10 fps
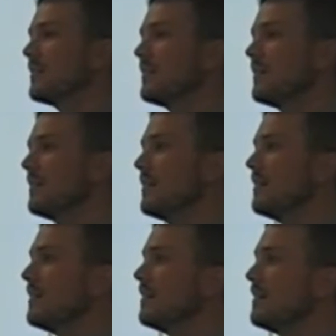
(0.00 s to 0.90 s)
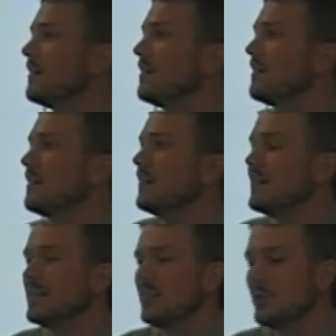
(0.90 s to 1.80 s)
18 and older guys.
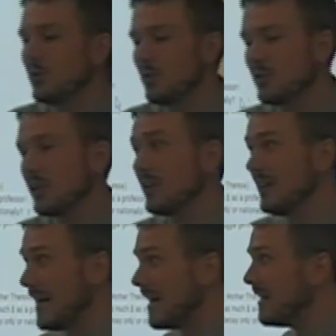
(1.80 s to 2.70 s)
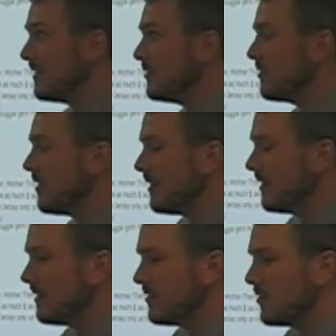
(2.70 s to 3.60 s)
18 and older guys,
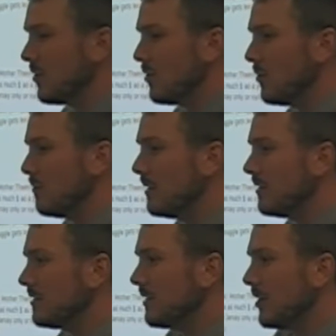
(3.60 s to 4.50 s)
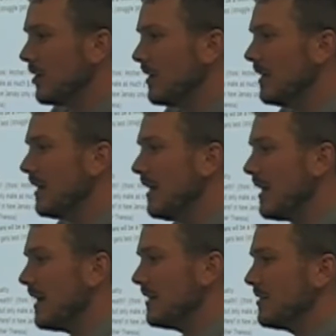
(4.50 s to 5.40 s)
right. So the military
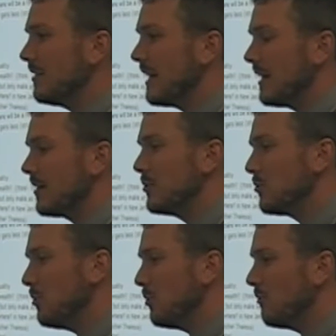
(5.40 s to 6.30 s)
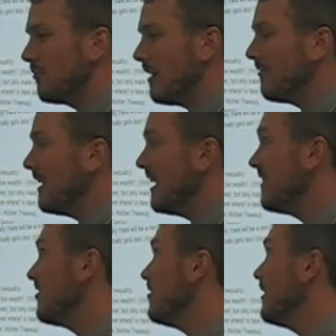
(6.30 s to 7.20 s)
has a lot of control over
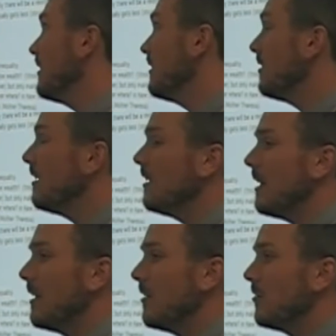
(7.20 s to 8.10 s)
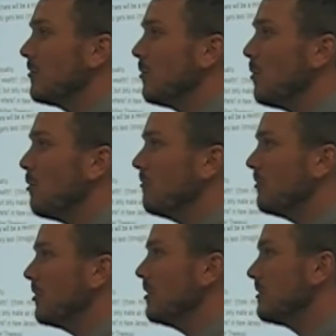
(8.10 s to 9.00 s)
Afghanistan and also
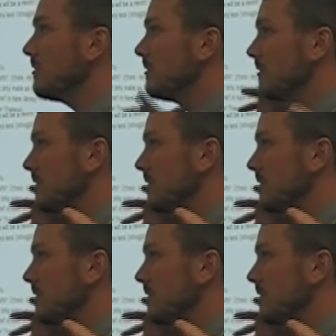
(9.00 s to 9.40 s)
over